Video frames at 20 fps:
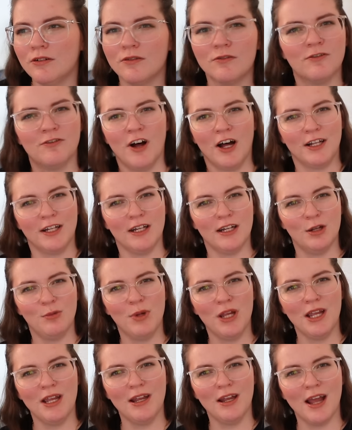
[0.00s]
funny to
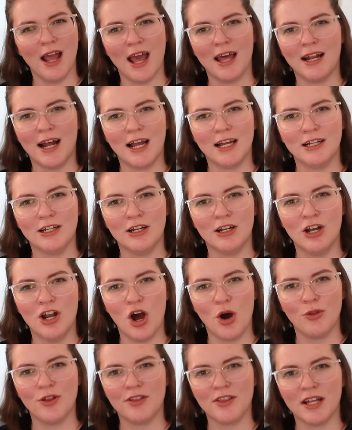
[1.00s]
me, and I
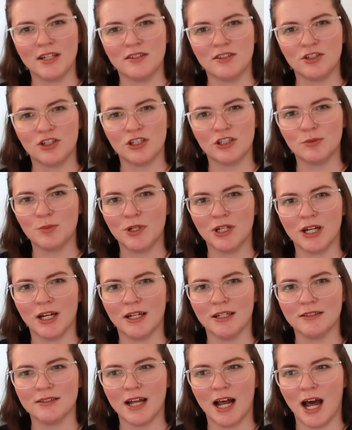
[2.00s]
know that that's just
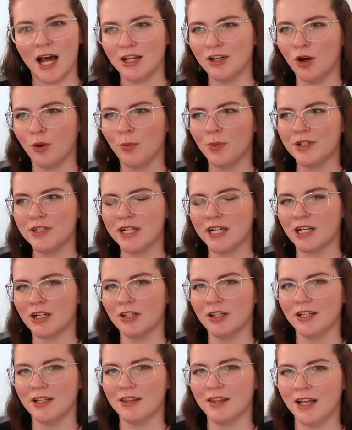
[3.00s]
because I don't
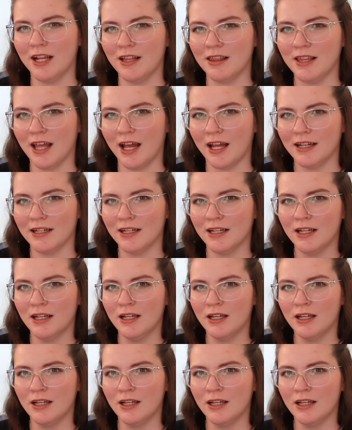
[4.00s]
particularly think that